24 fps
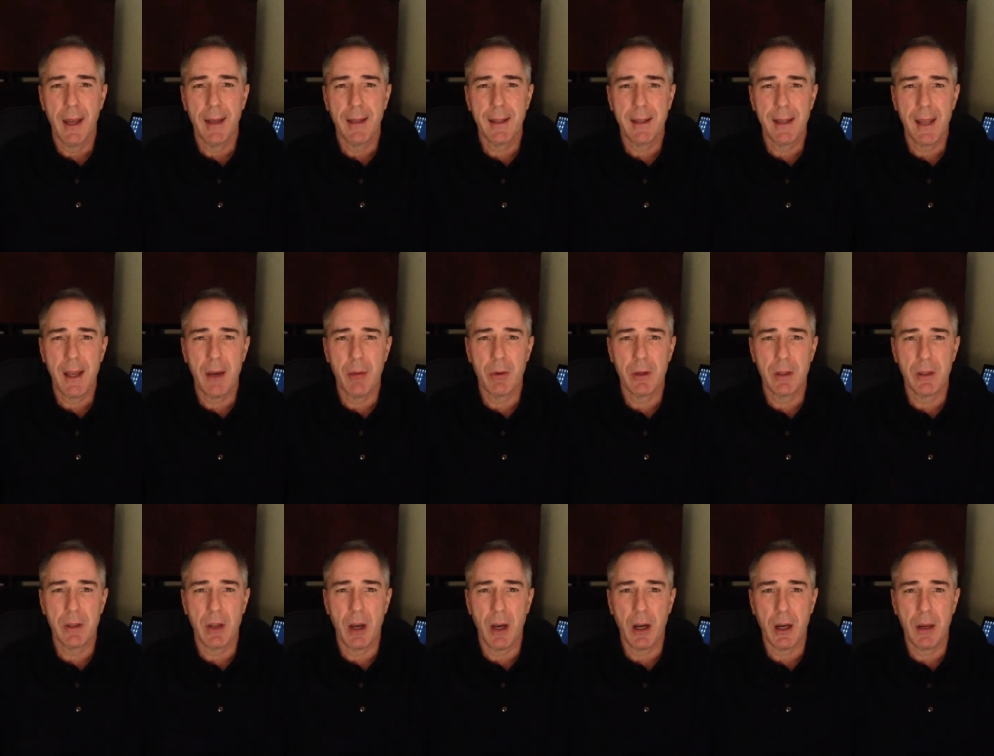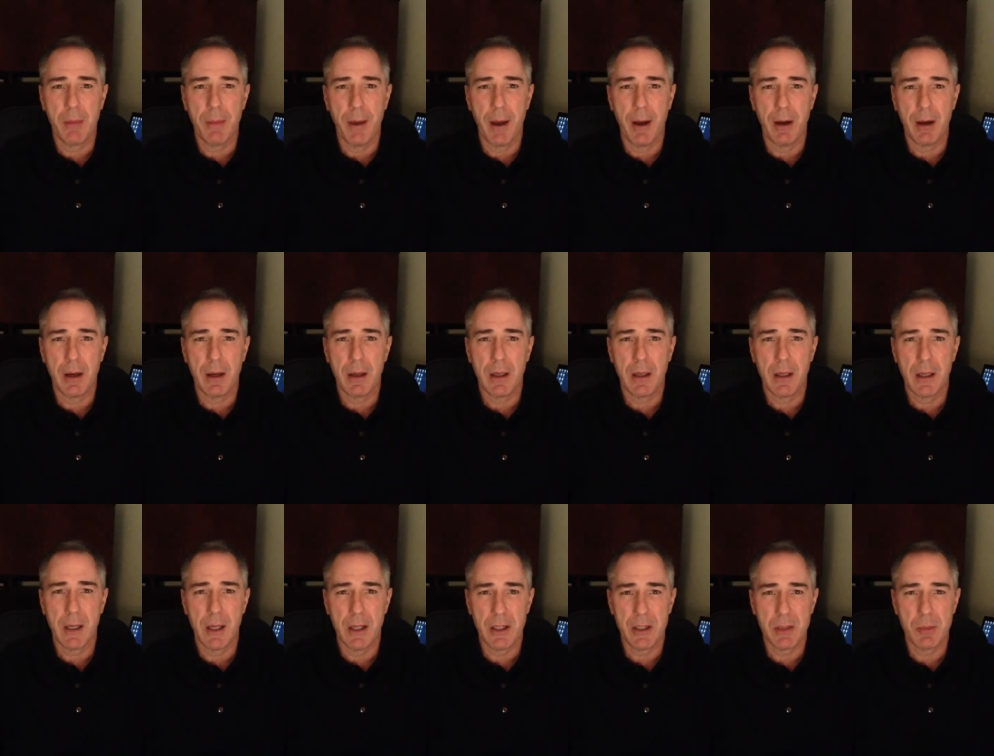Hey, today I want to talk about
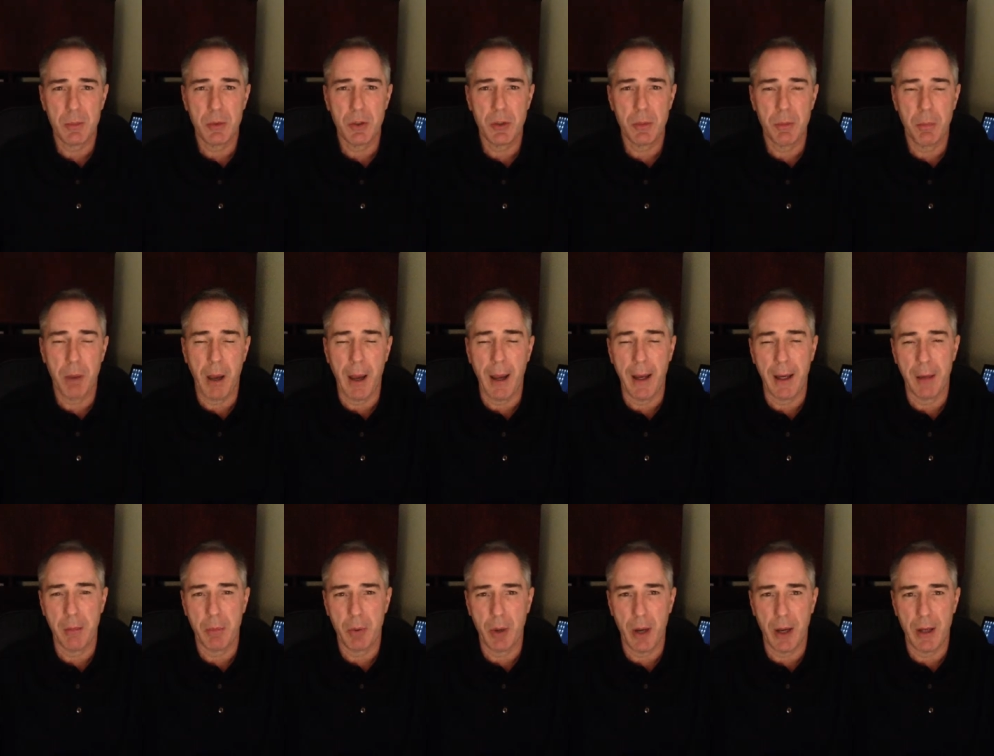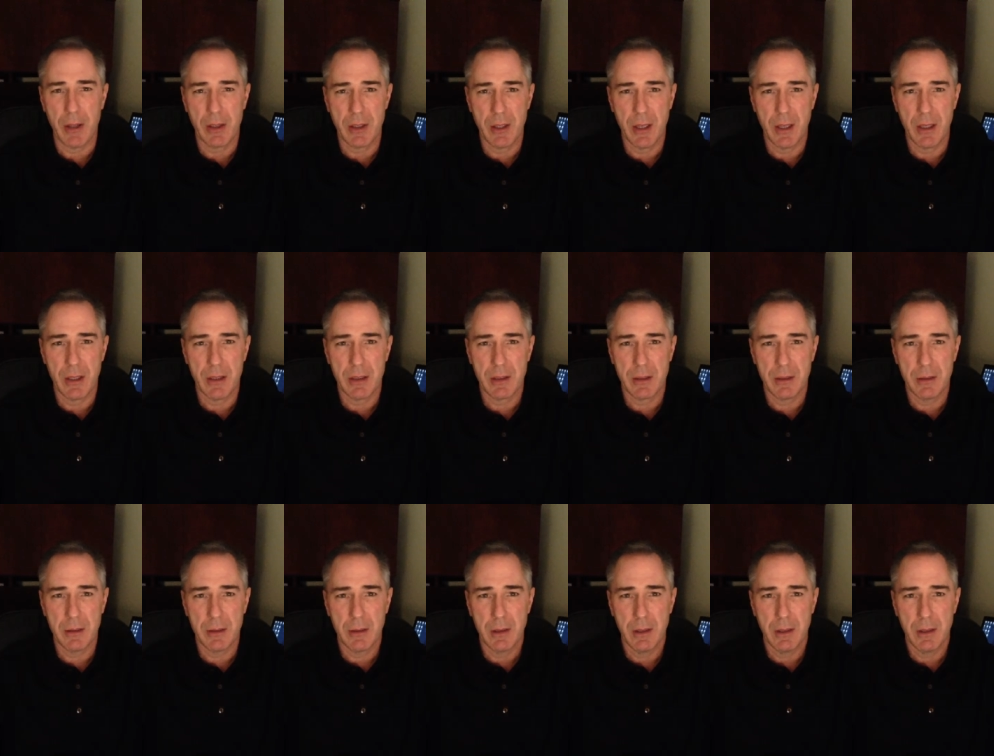customers' buying process.